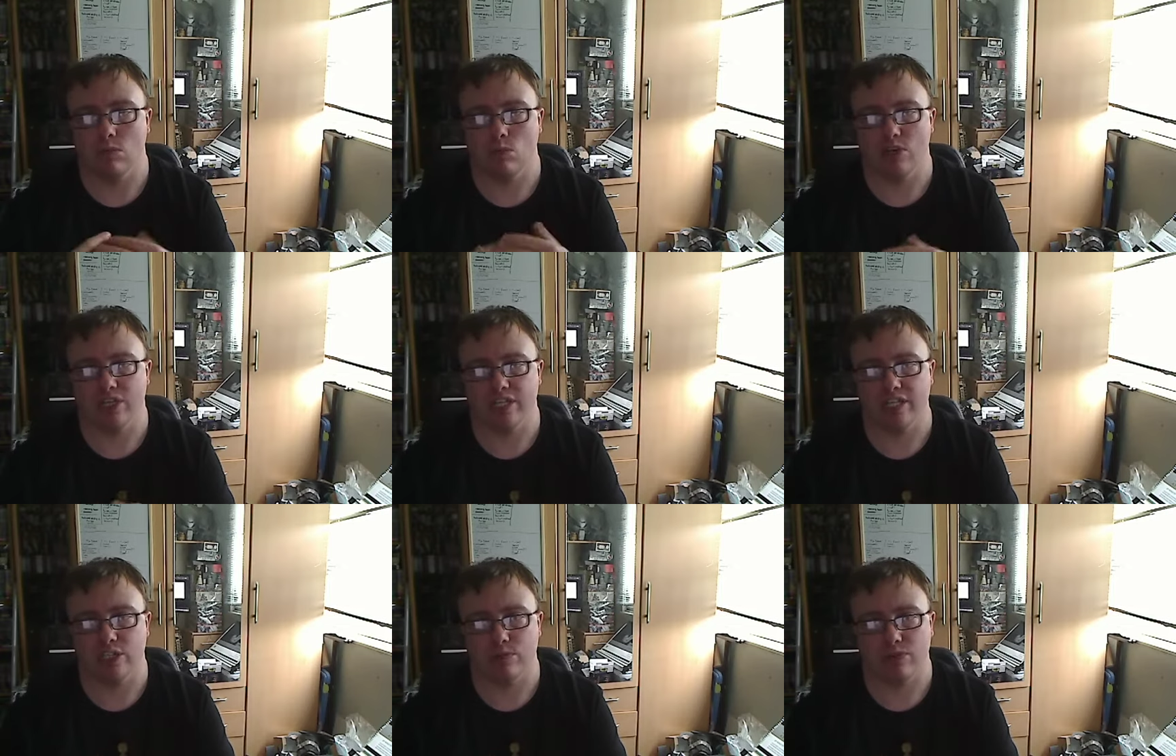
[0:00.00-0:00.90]
which
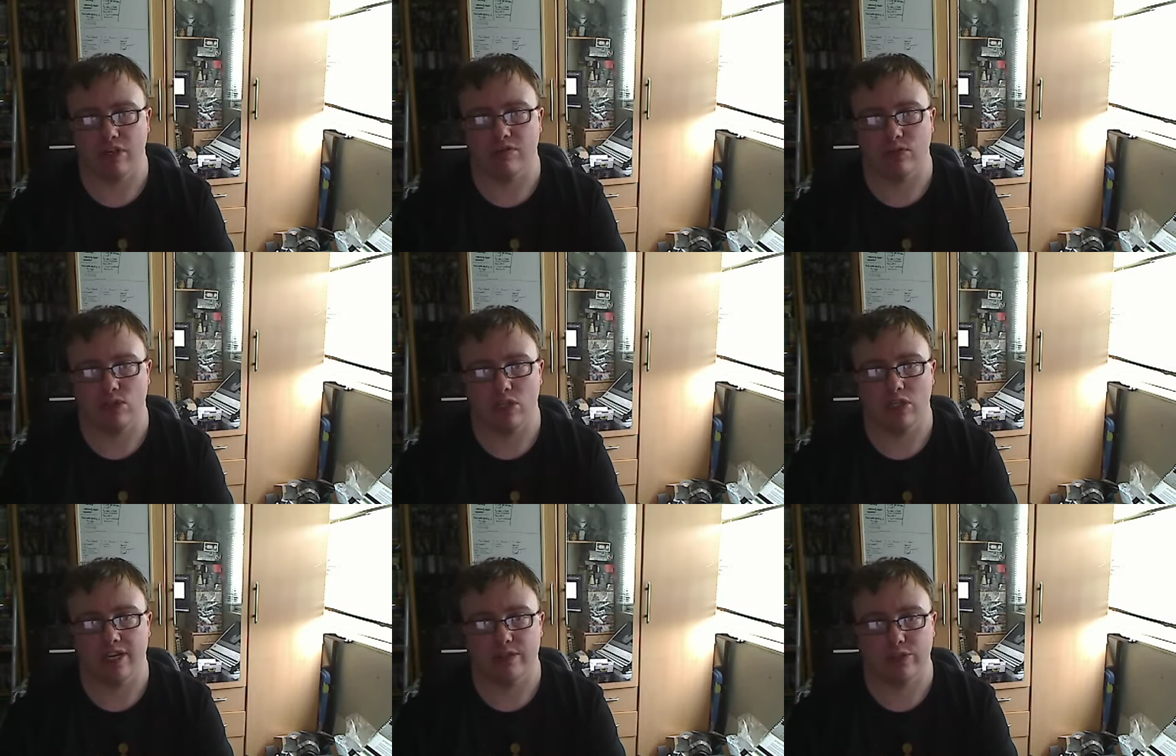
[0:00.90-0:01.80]
is something I've got to
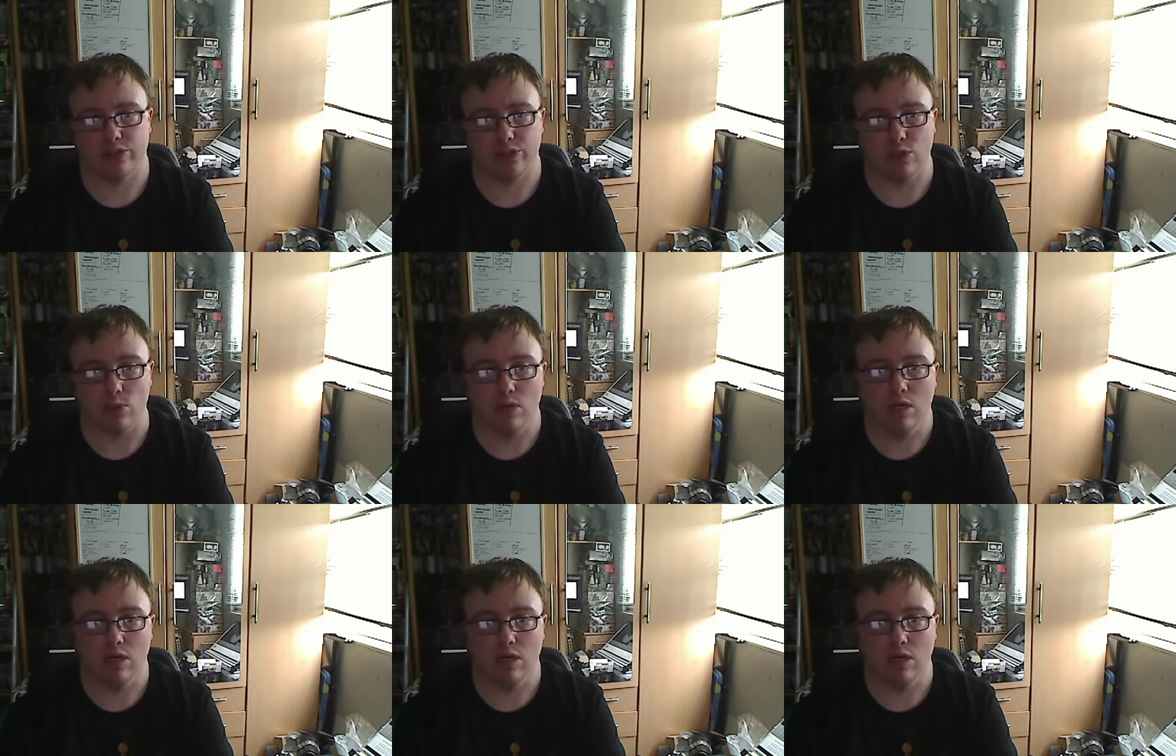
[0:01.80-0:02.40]
learn how to do.